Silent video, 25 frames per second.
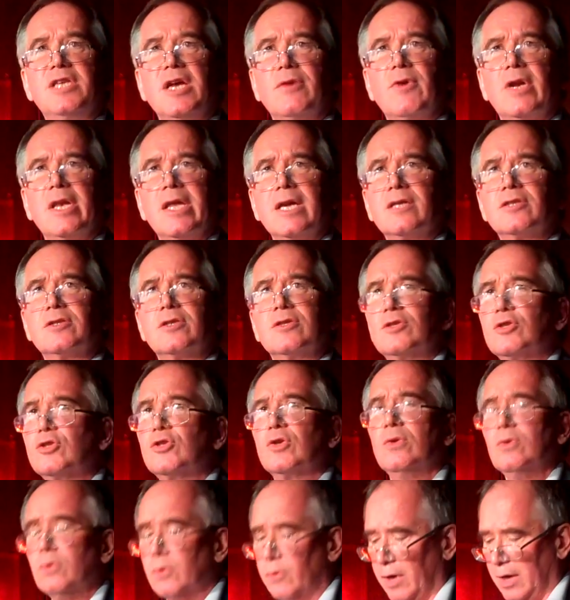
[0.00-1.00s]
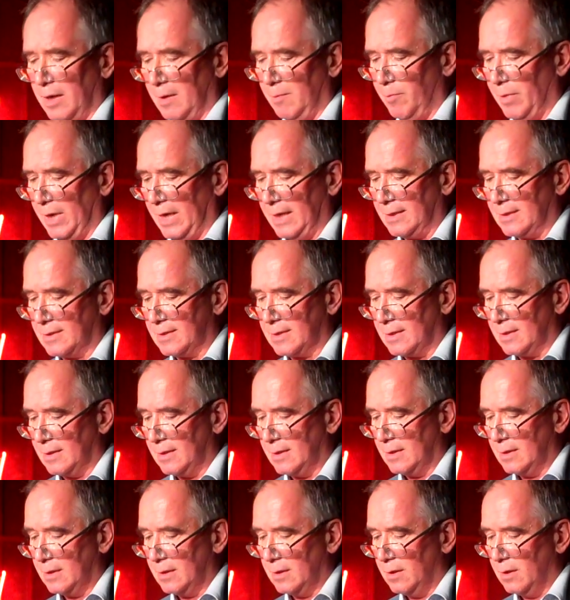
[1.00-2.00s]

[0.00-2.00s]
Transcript: derelict touring bus.